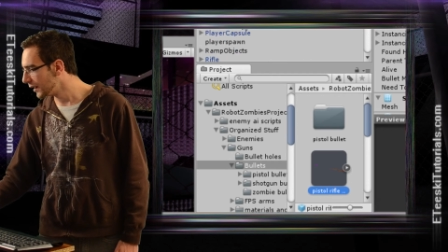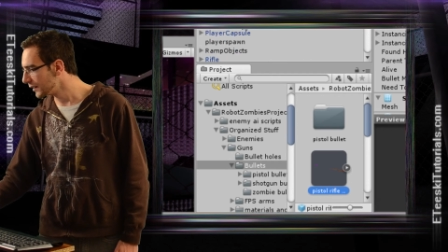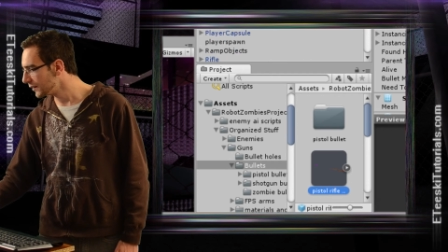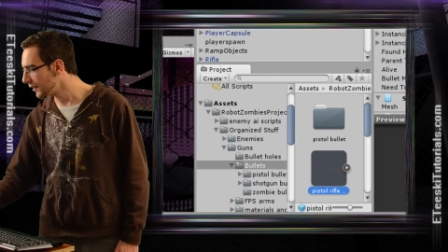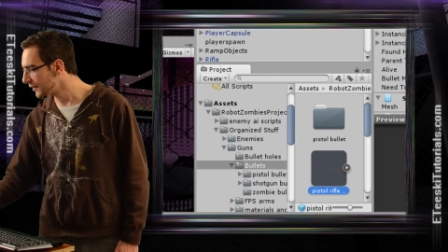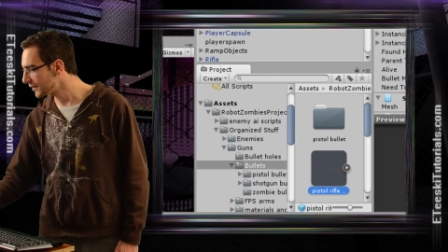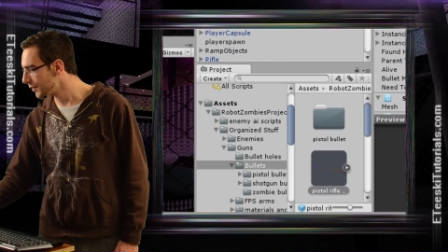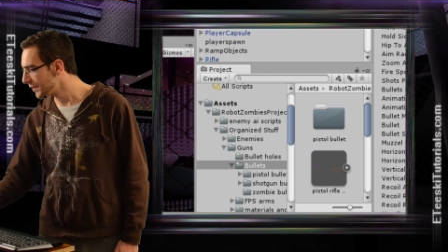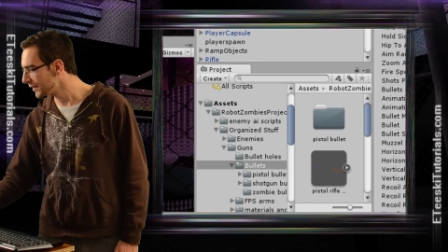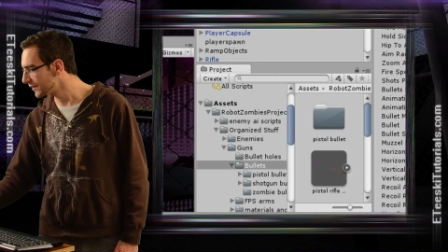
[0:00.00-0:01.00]
I lost
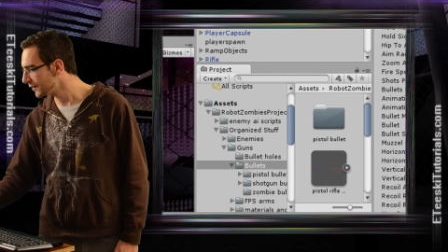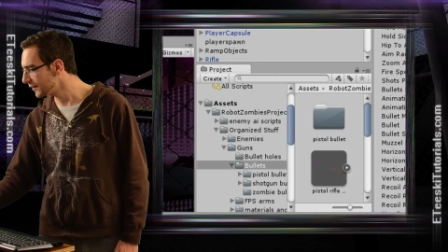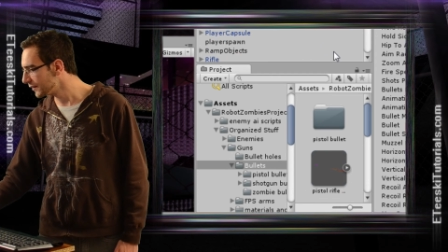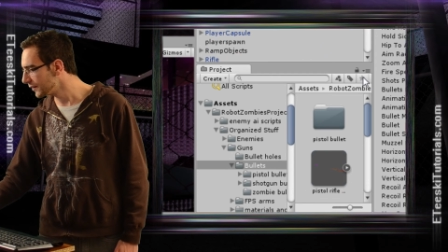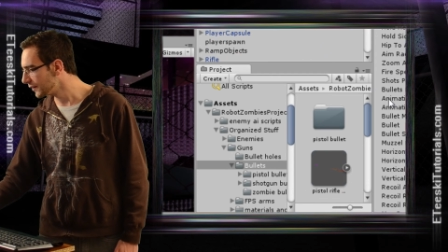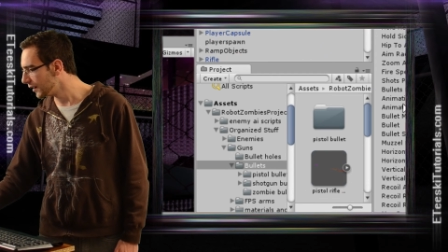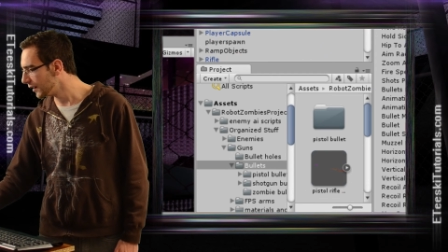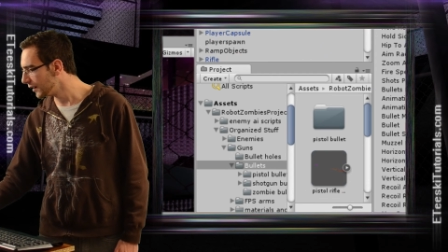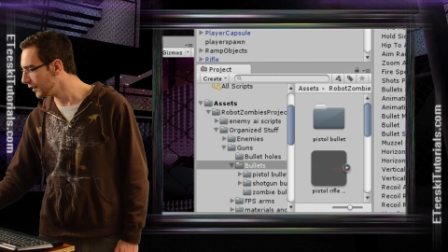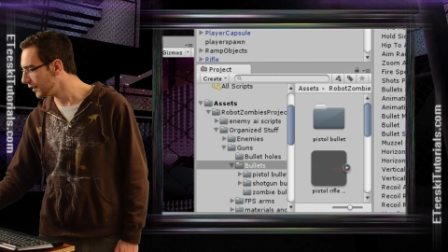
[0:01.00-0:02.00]
the pistol
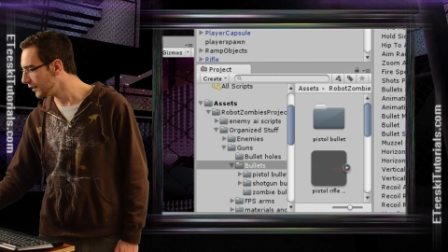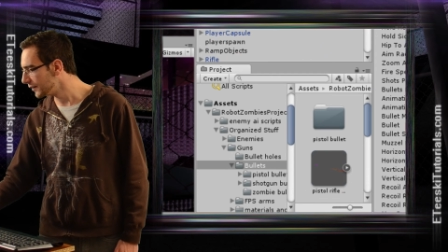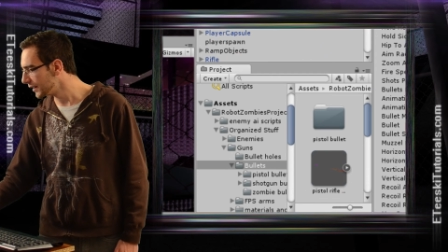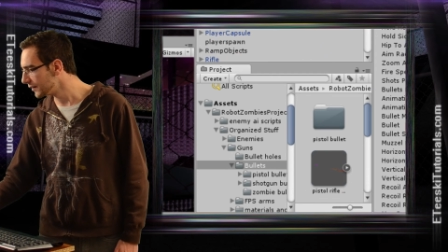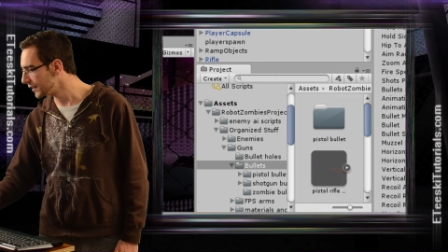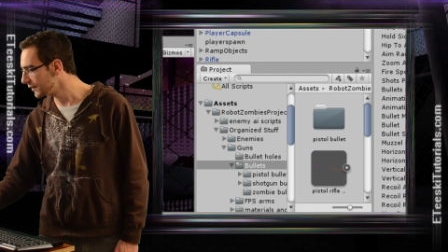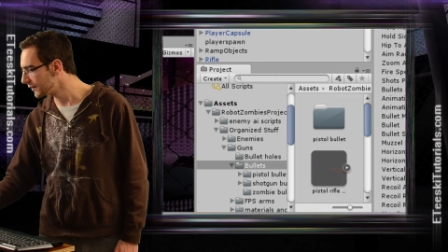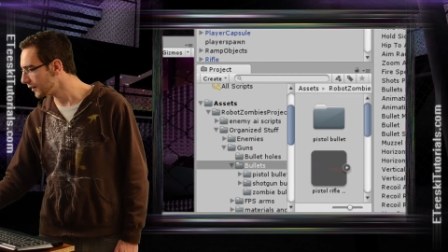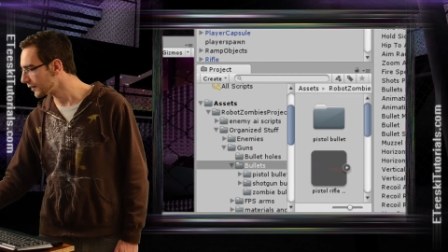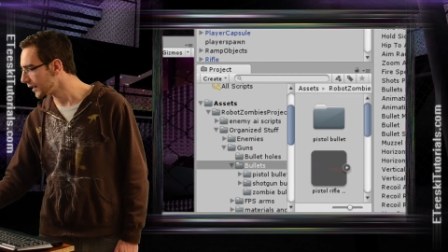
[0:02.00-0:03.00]
uh, there it
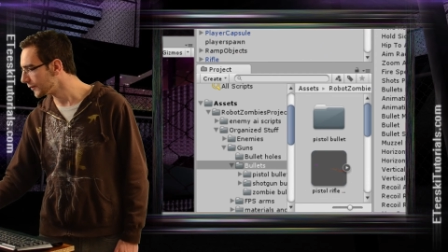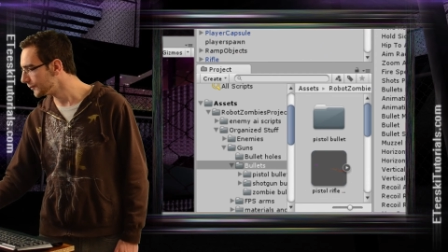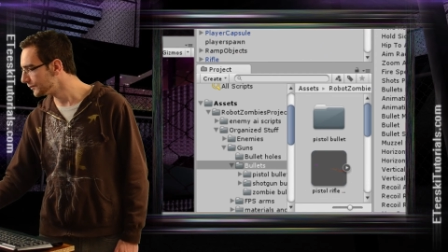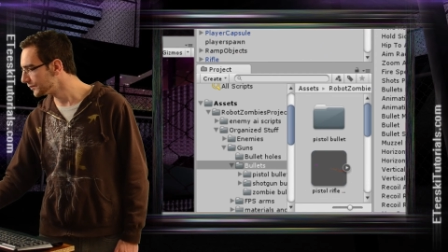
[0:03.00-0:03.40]
is. Okay.